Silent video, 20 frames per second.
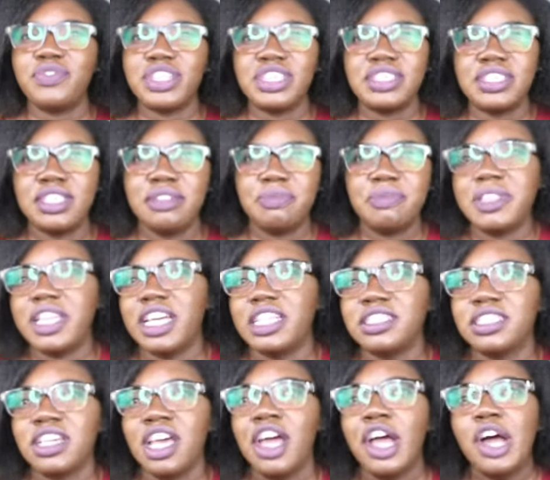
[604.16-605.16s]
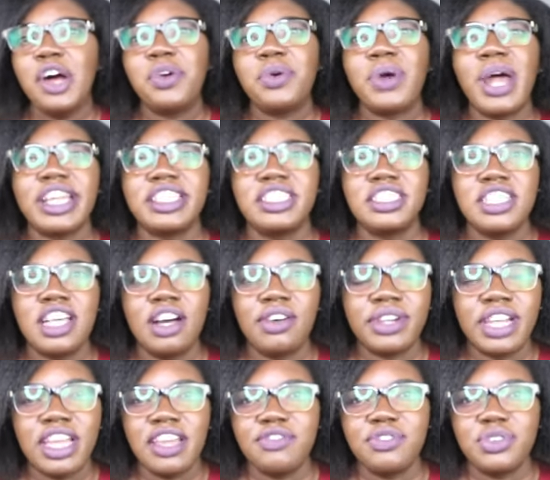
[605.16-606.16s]
a tip that writes
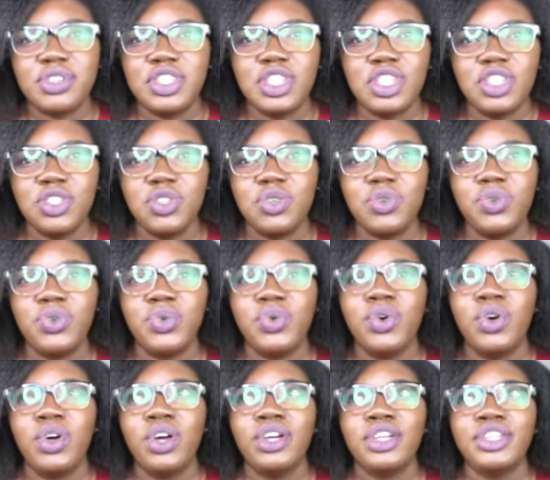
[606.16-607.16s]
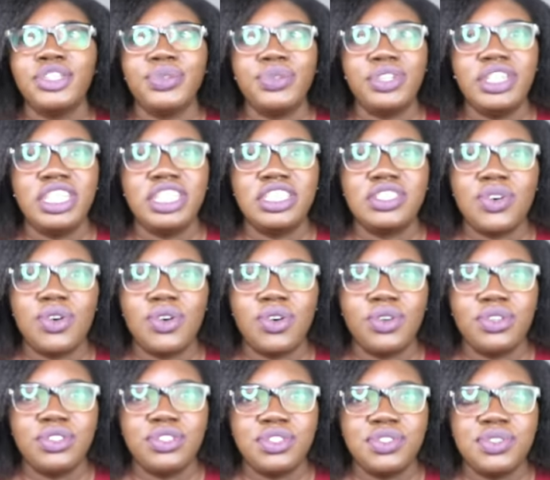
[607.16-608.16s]
down everything you eat or
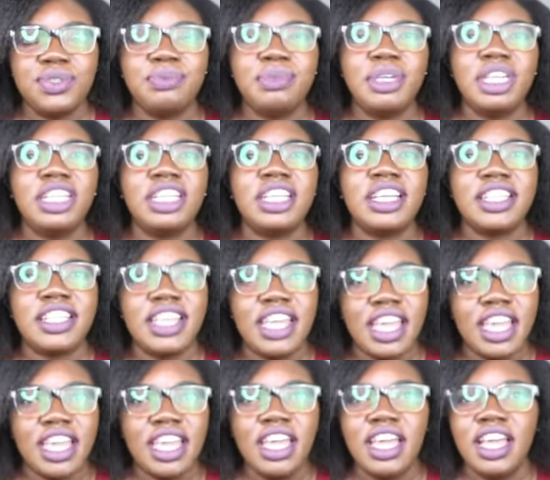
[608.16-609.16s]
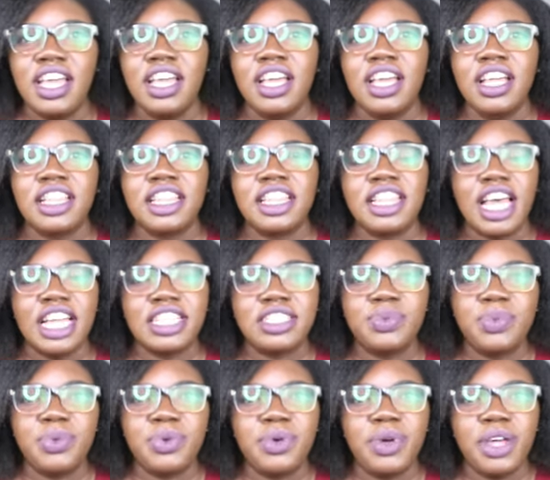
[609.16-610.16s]
consume in a day? That
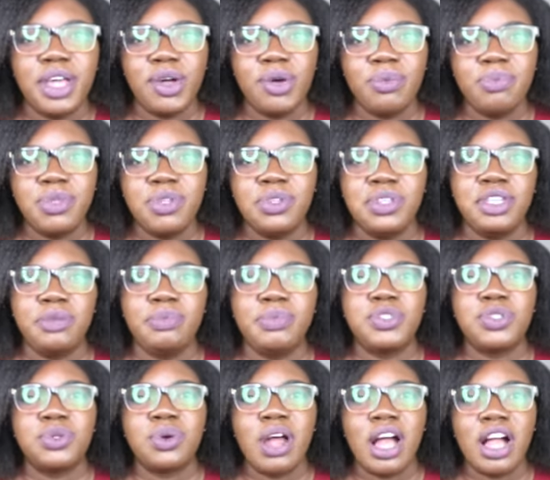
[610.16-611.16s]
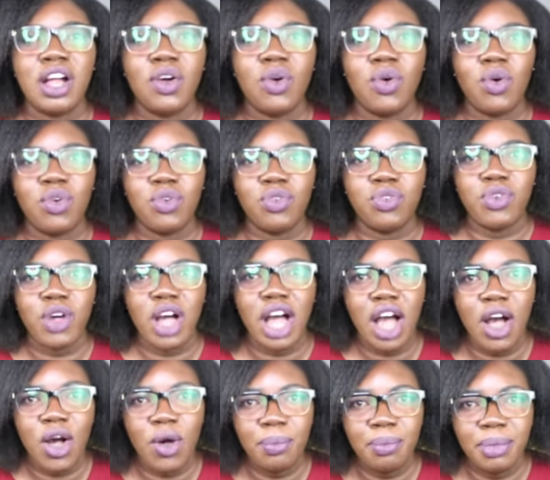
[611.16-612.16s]
will help you keep track of
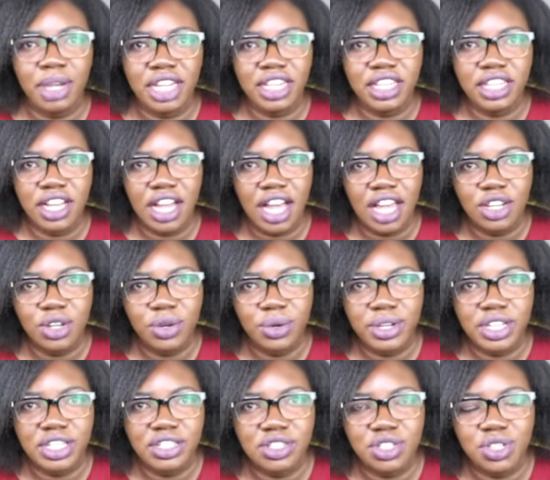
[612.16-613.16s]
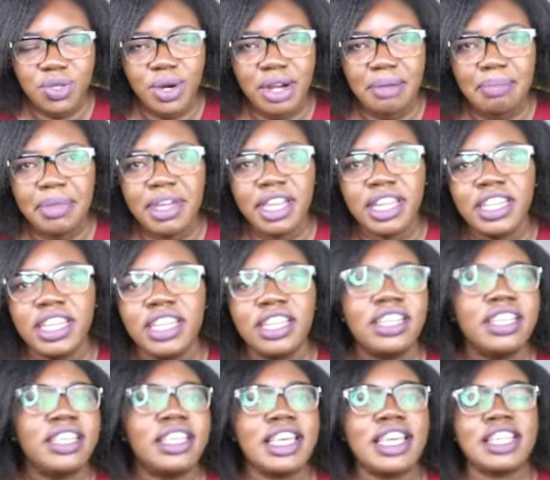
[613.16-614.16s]
how many calories you are
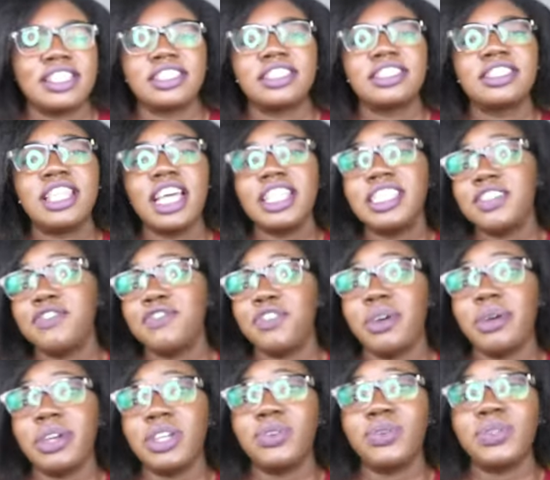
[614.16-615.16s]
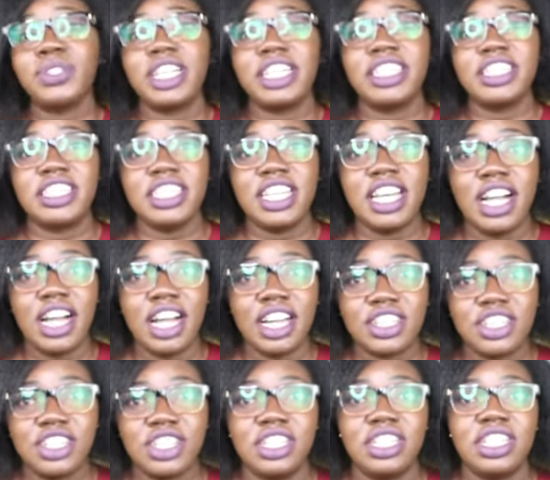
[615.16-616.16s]
burning. Yes, that's a very good idea
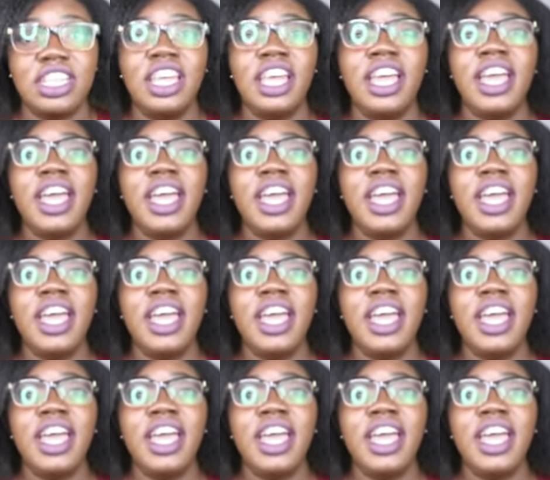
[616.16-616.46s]
actually.